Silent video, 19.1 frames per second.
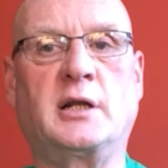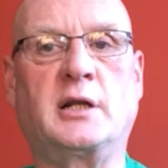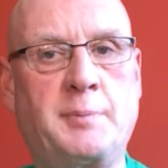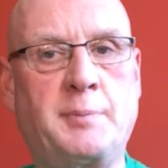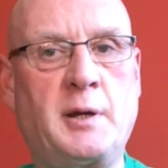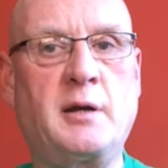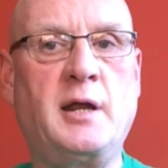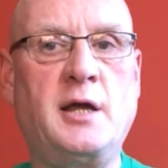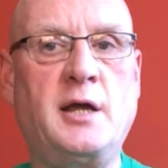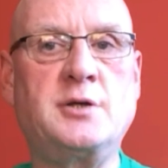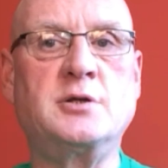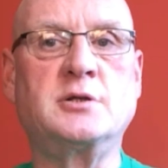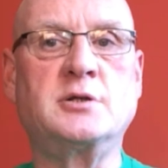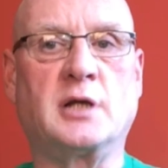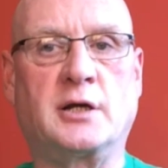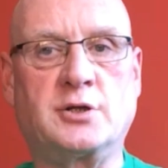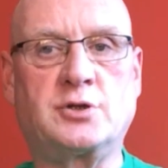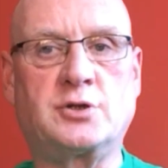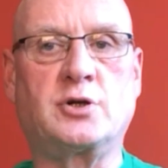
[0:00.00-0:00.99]
the big nations
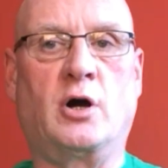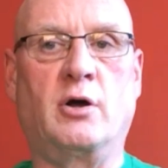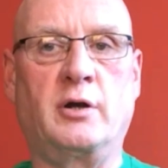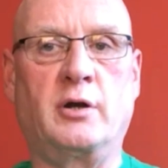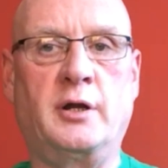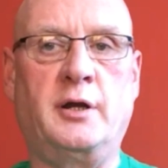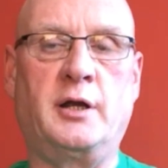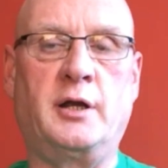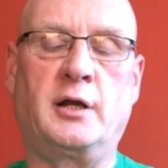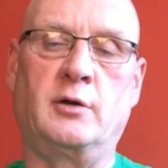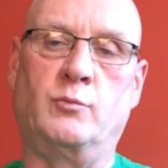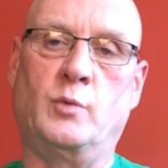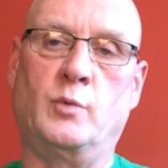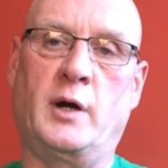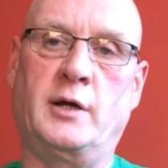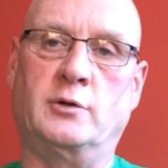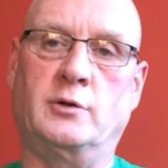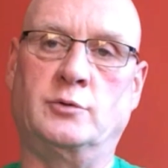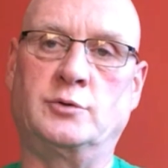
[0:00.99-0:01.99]
like Scotland, England,
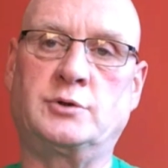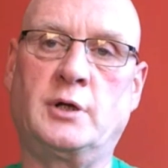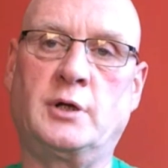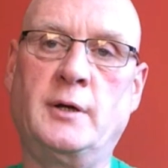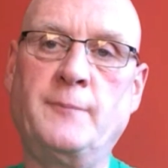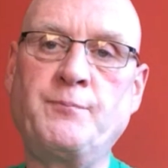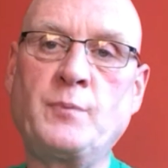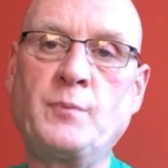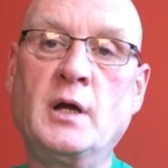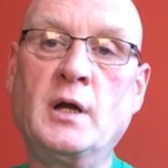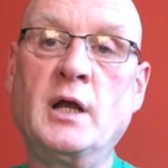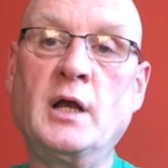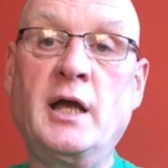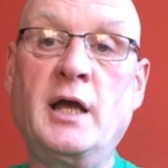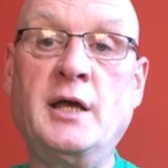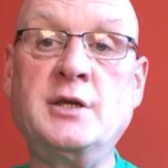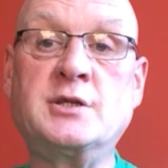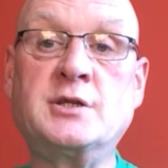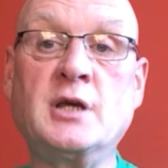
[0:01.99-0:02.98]
Wales,
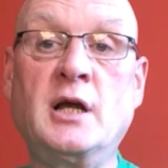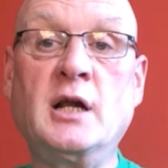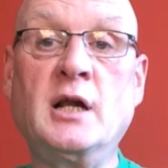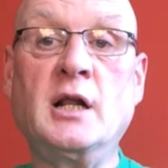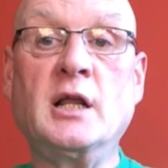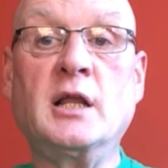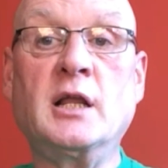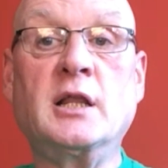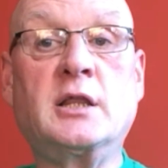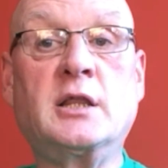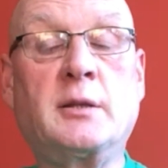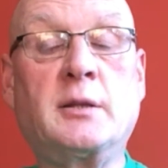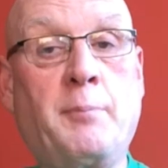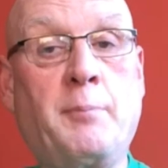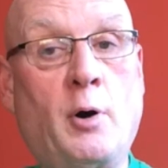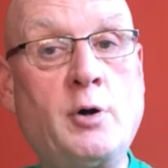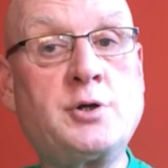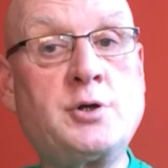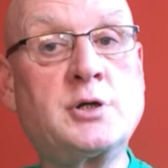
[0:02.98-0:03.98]
is the
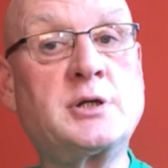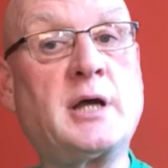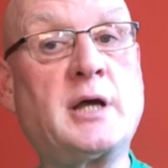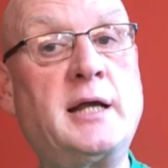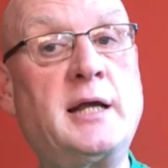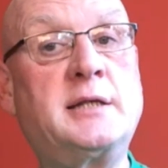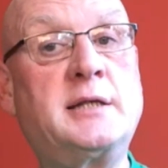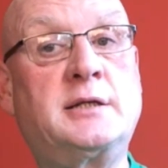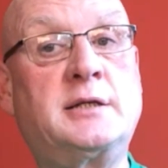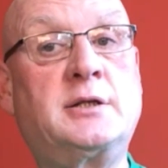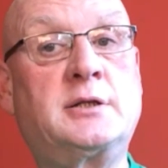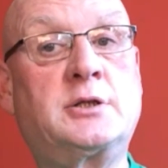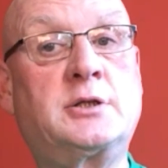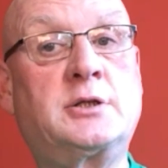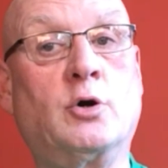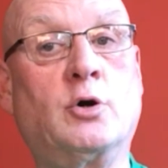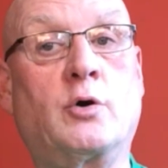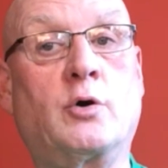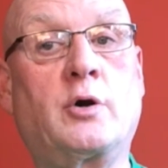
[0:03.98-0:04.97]
boxers I
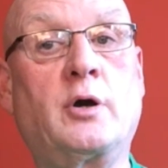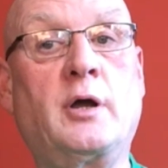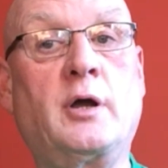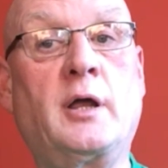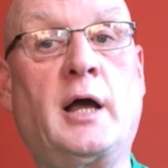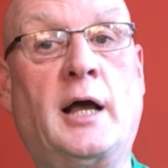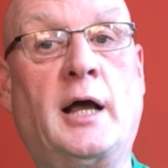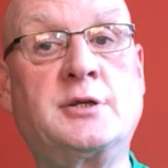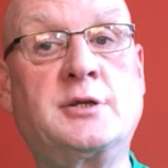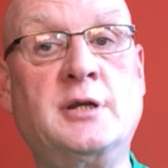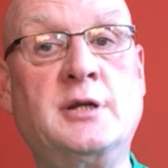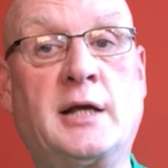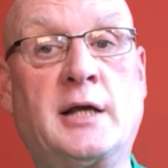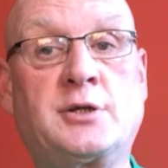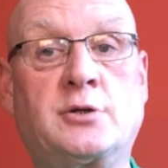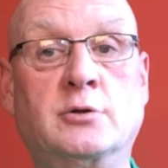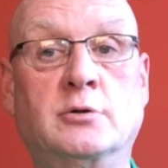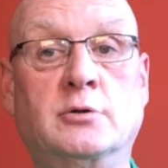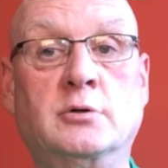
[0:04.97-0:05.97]
took as
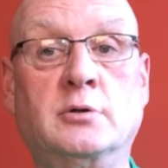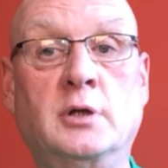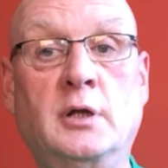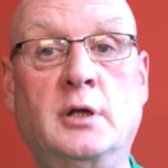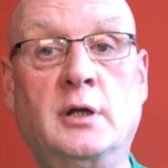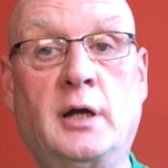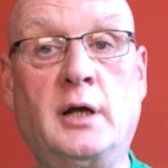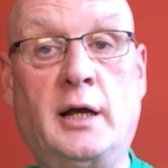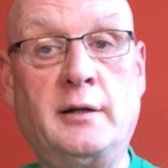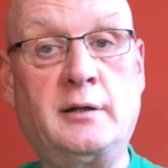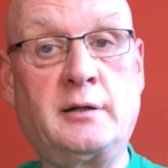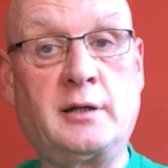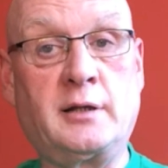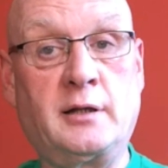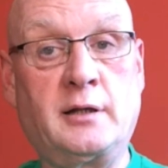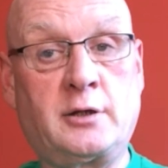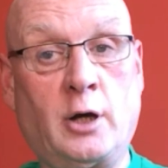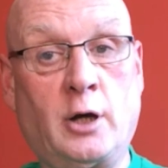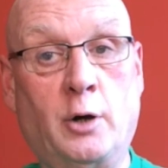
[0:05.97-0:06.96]
national
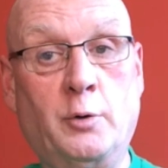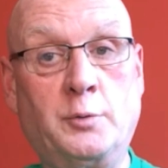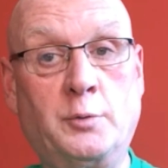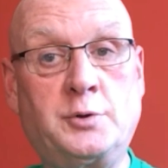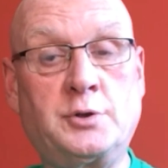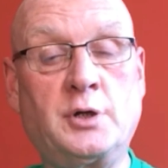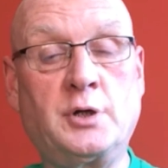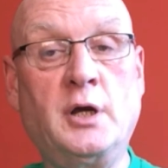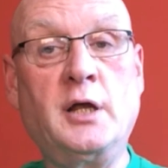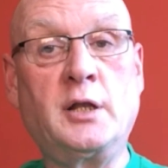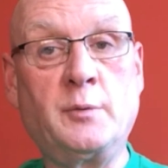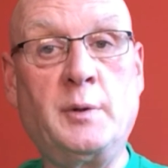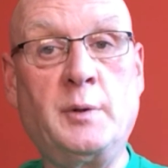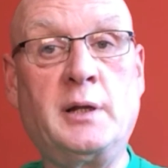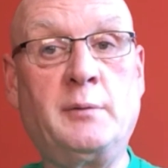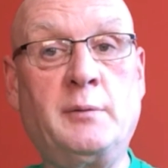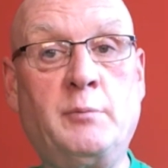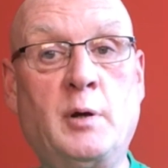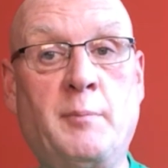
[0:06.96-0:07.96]
coach
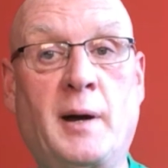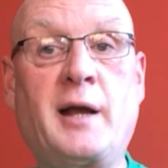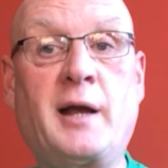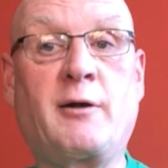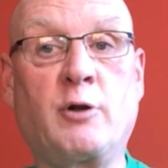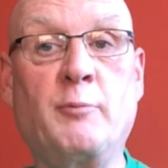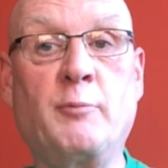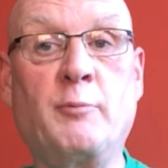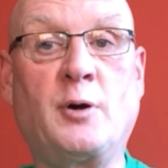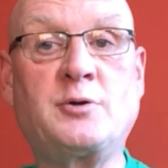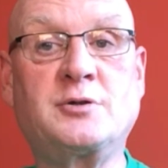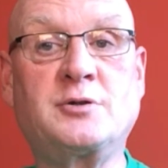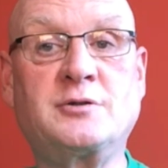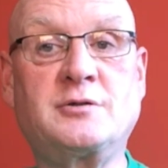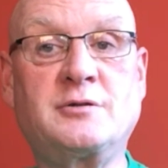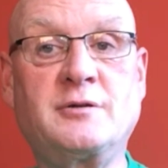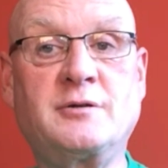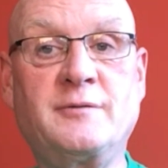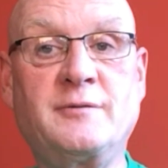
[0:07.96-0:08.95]
with my club
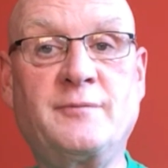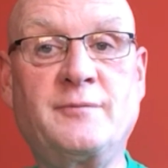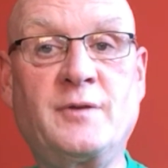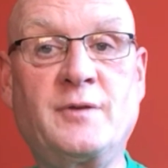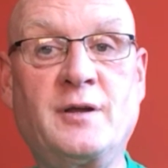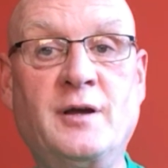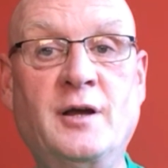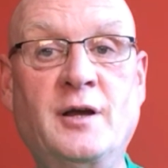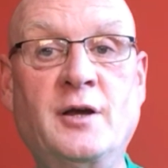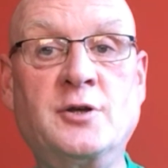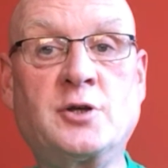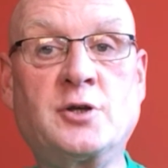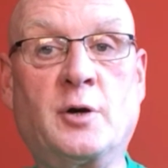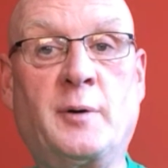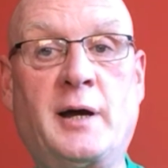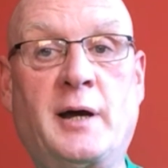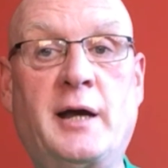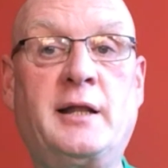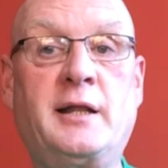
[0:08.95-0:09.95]
boxers.
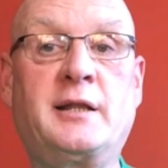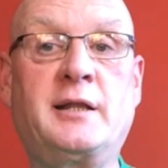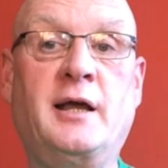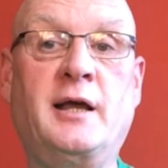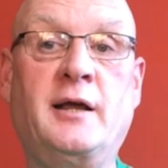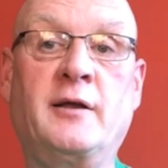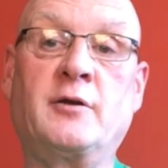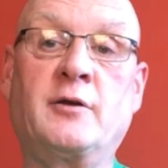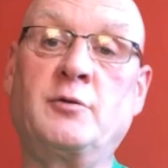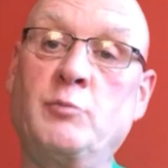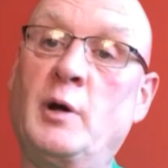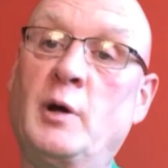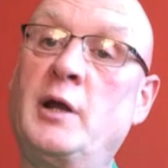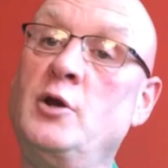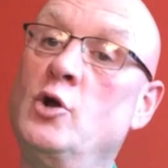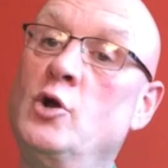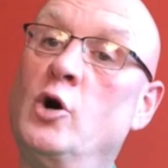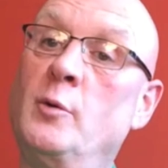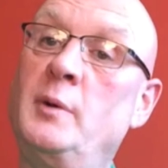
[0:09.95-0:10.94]
So I had, where
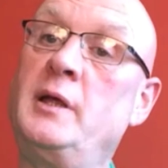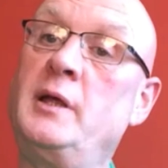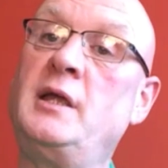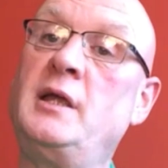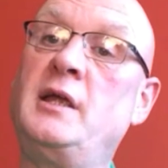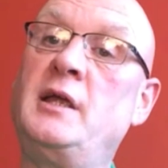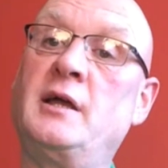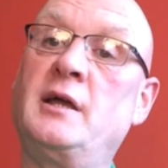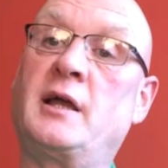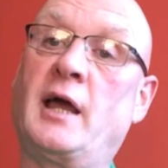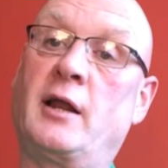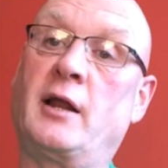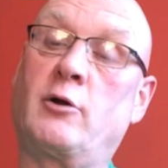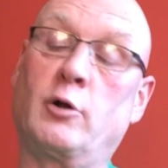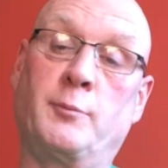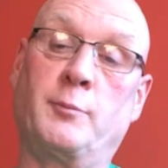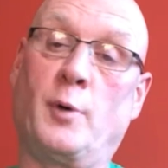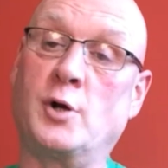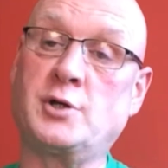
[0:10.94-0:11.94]
normally you get a
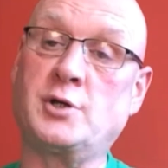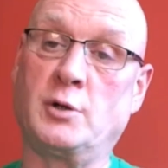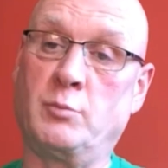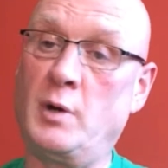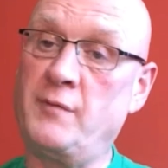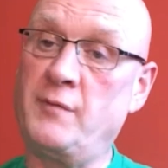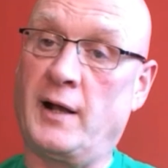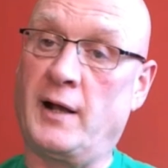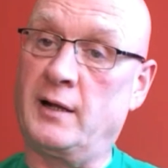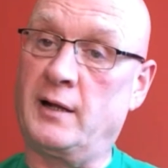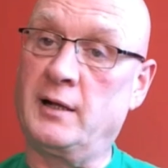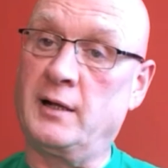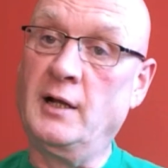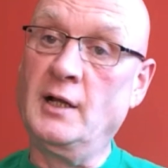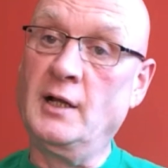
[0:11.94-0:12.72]
club boxer, and we've had